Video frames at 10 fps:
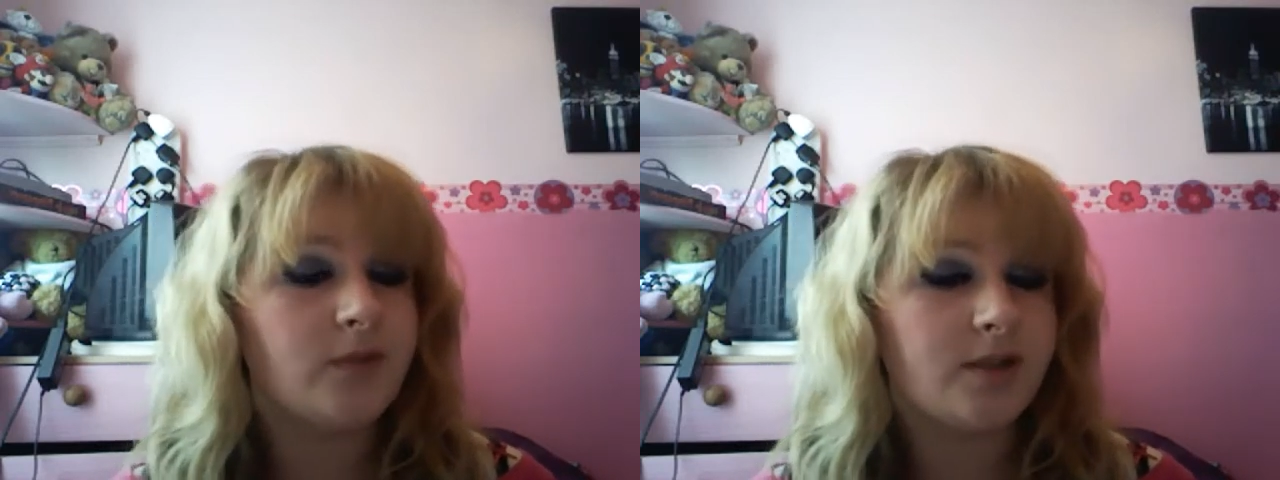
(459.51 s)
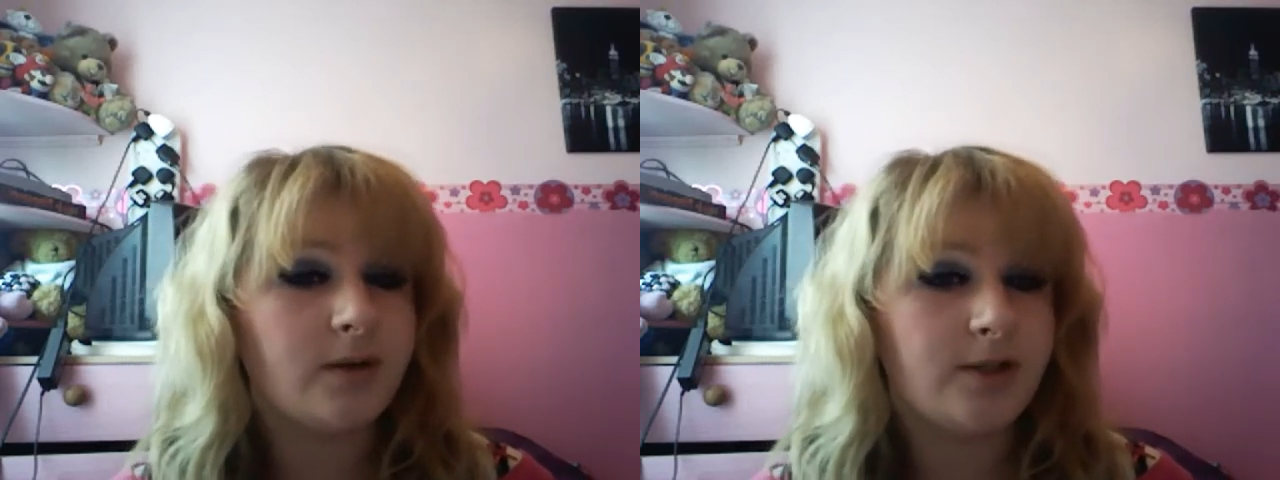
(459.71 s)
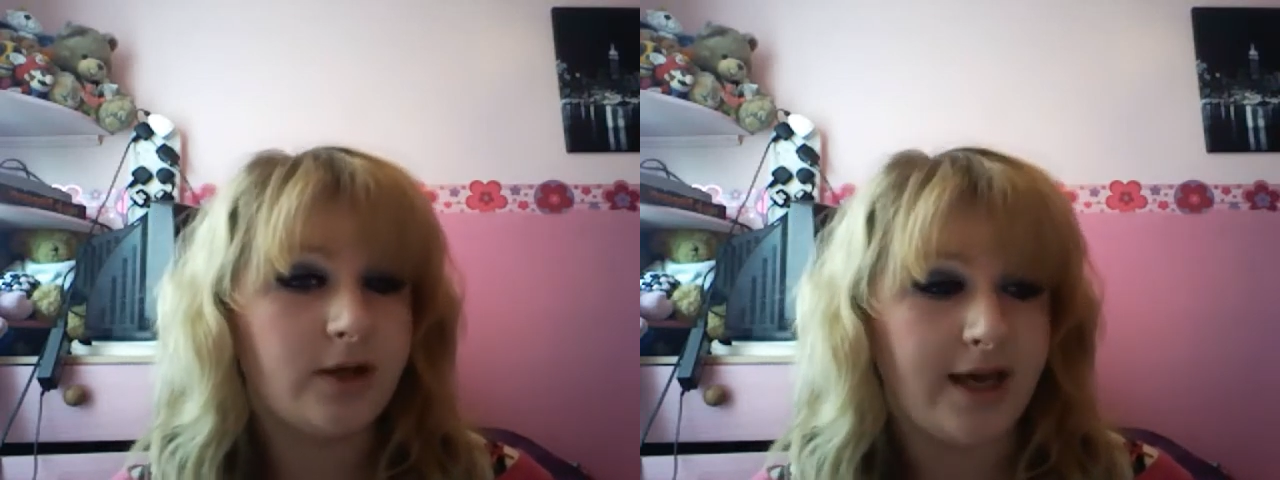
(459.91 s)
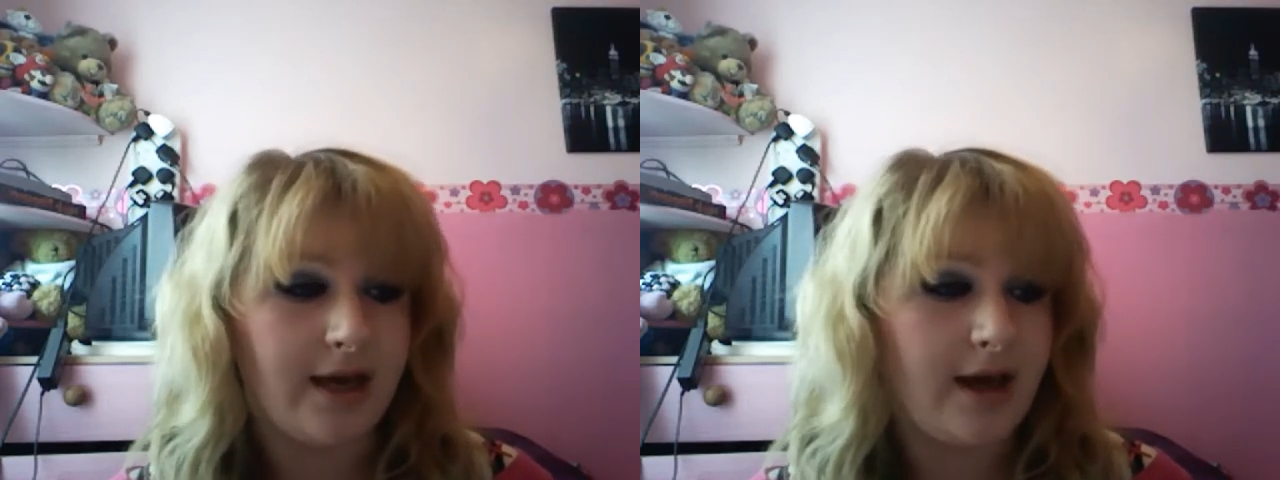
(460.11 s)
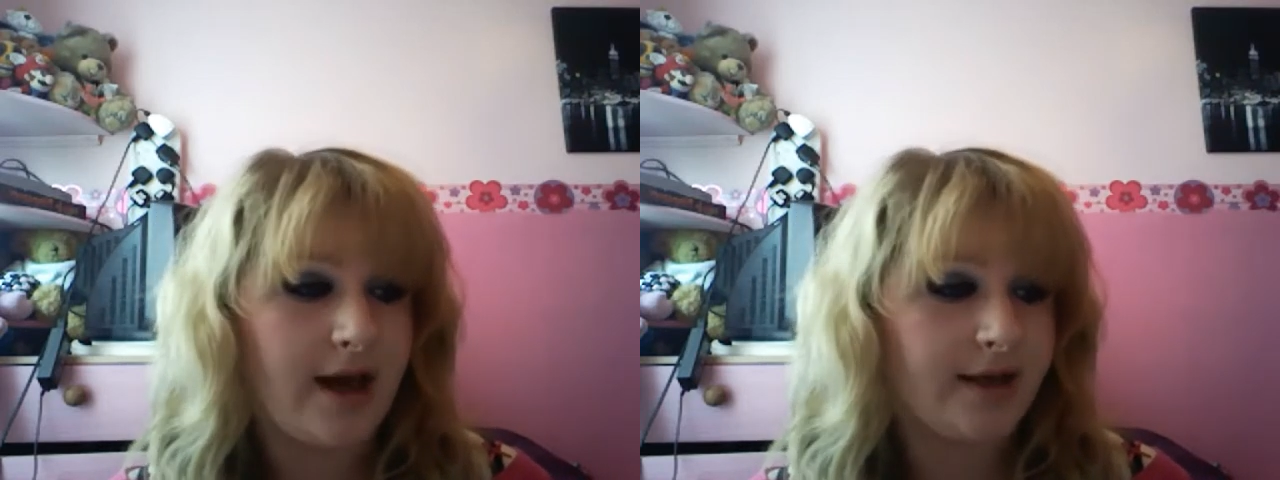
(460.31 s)
So I took
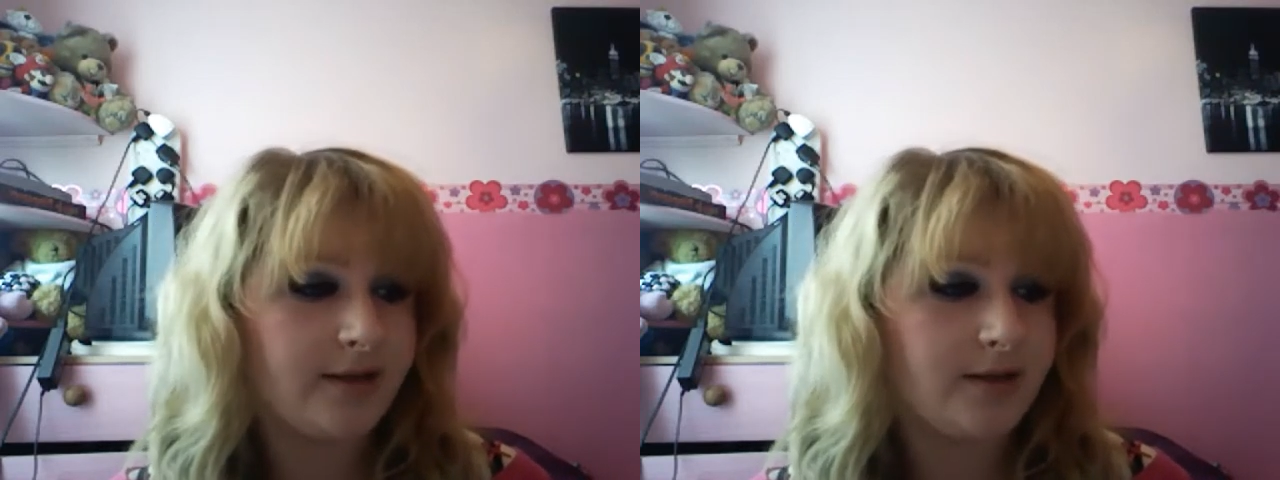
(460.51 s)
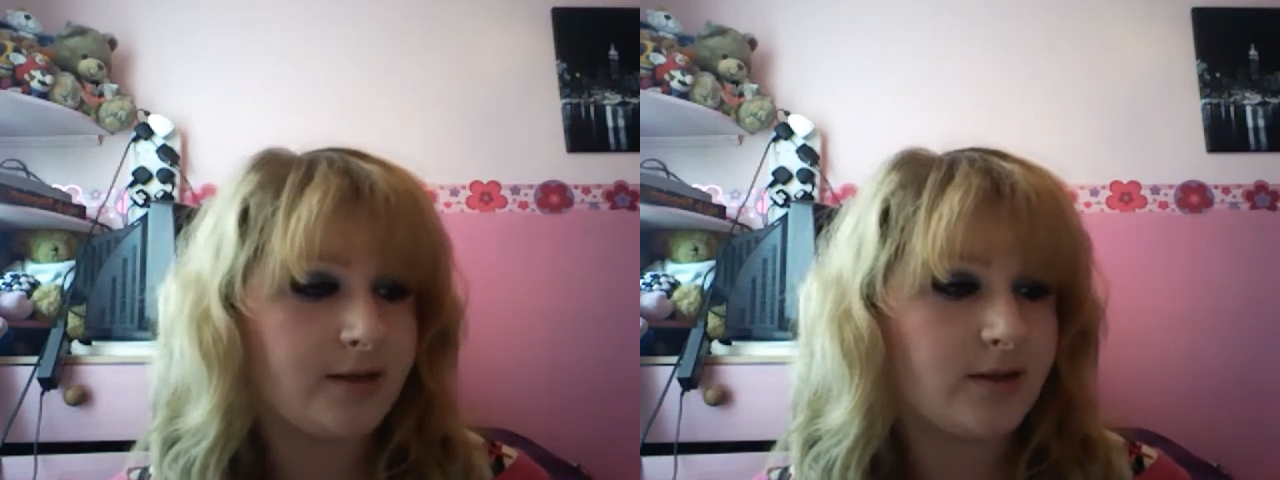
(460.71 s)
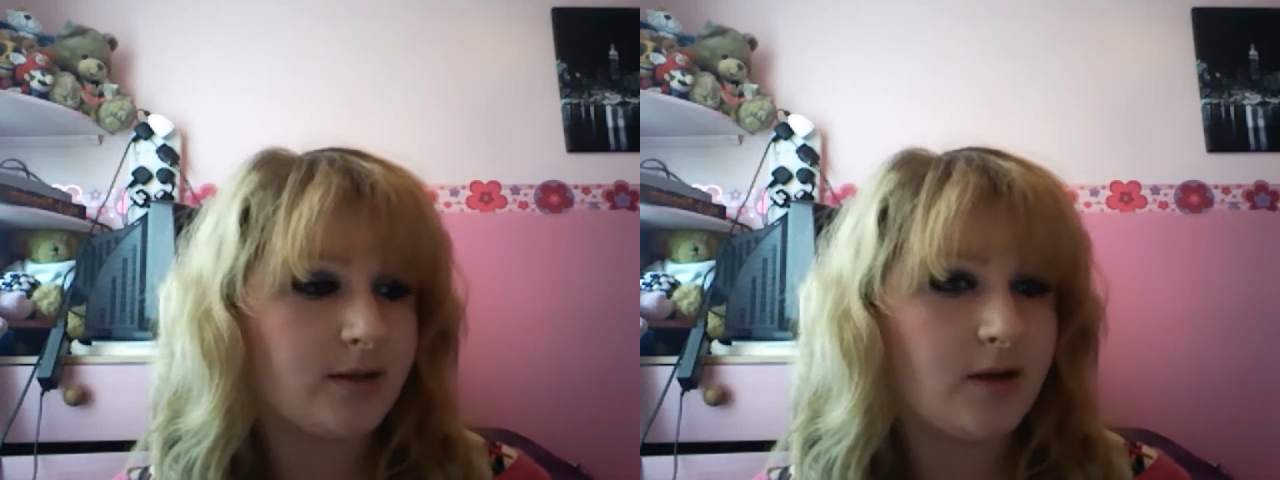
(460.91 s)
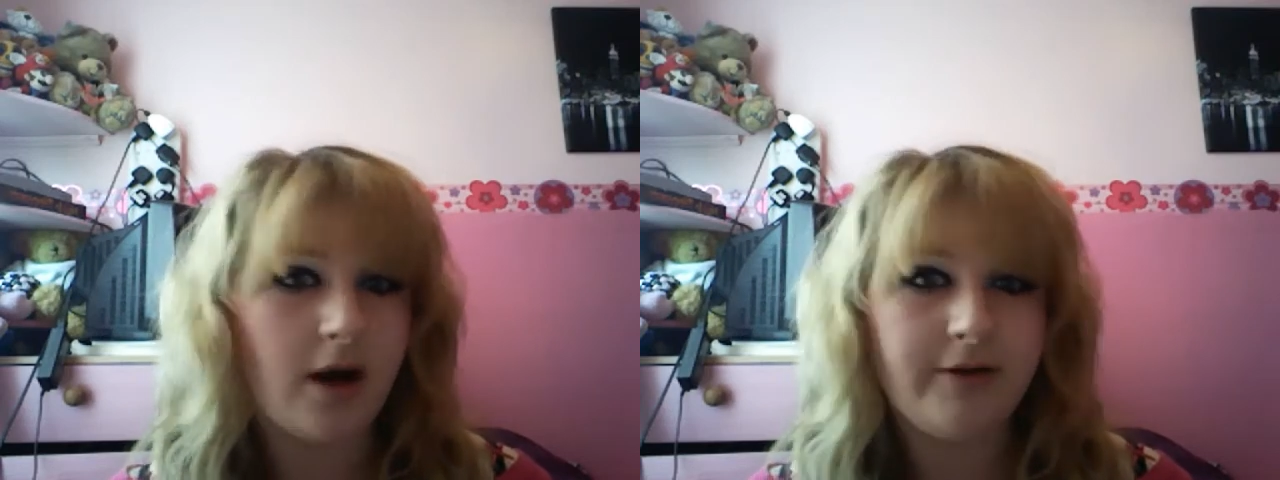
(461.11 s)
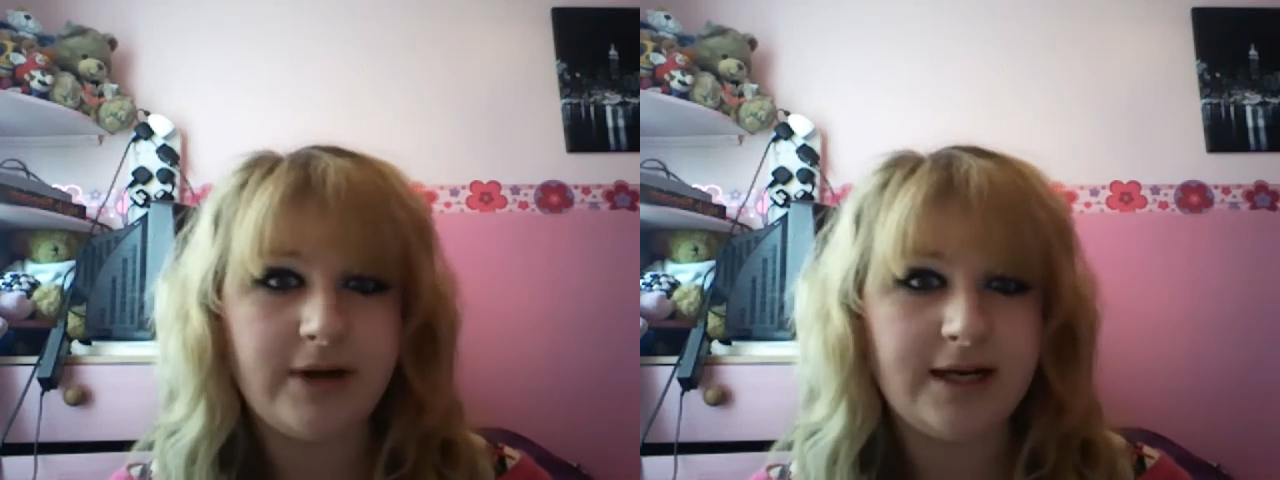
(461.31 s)
it, and
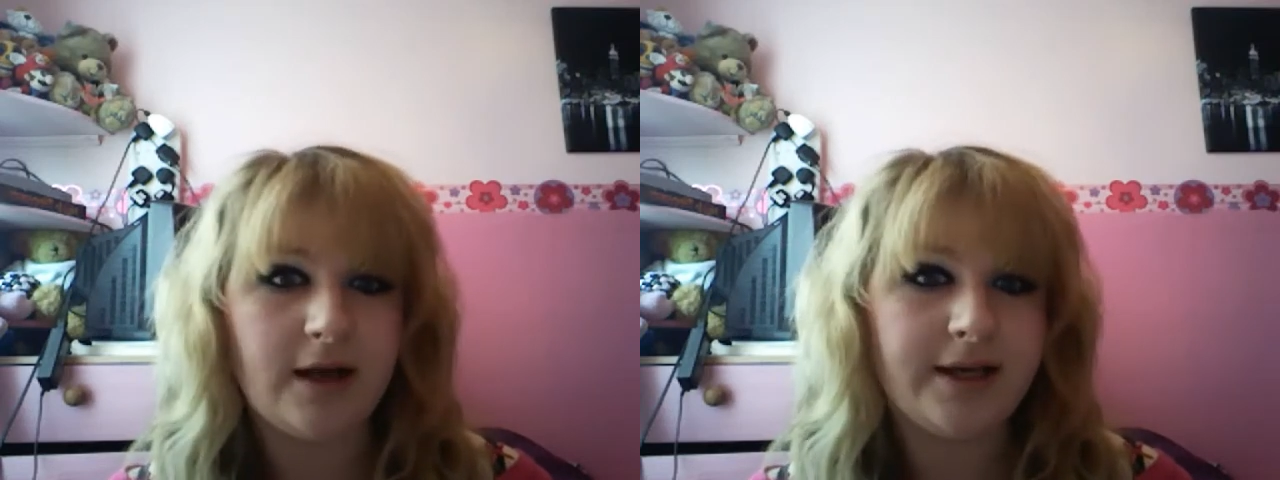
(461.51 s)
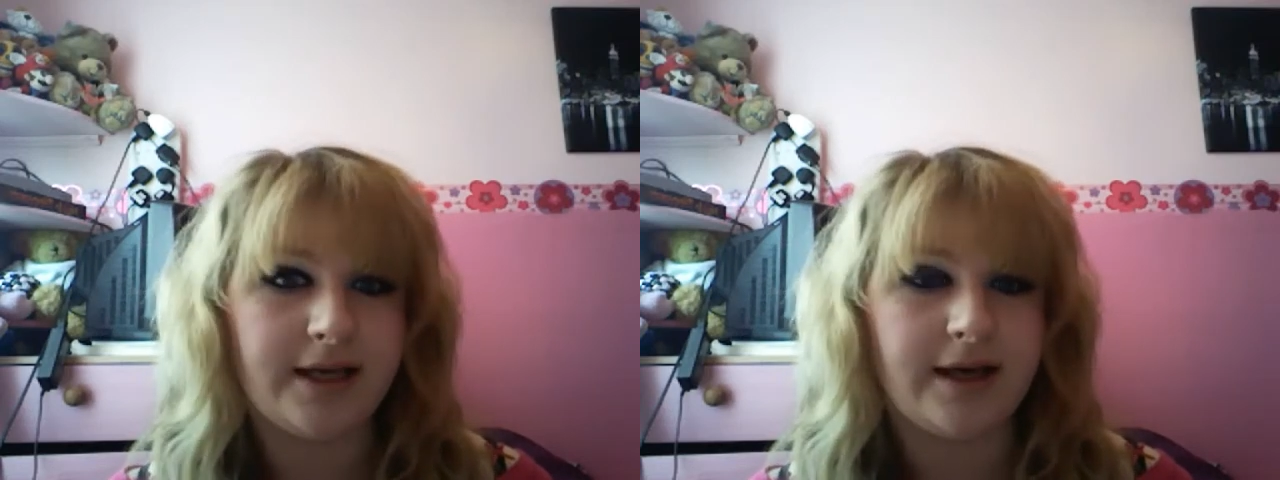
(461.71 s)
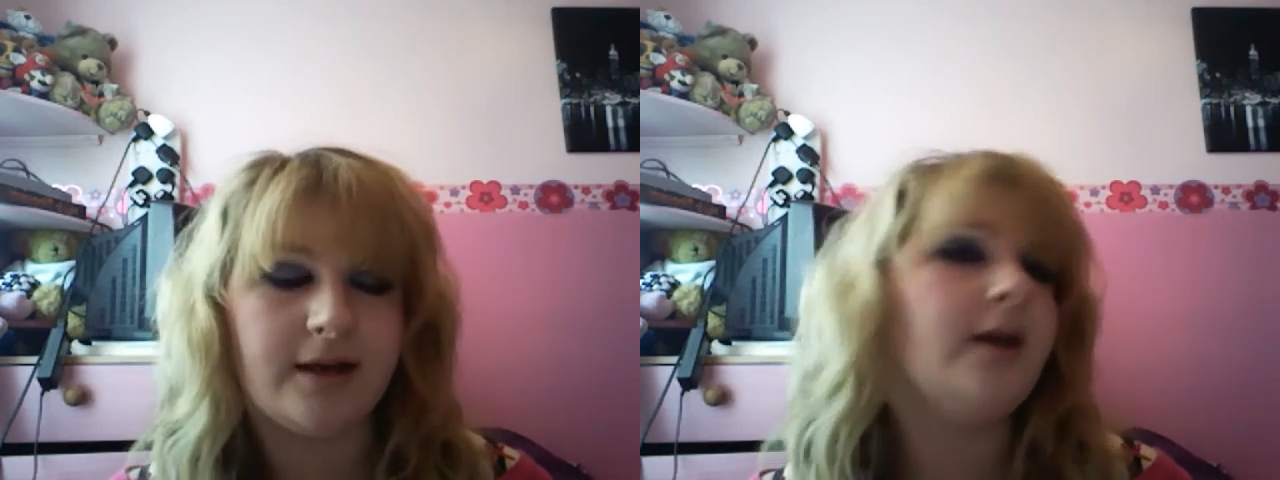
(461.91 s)
I really like it.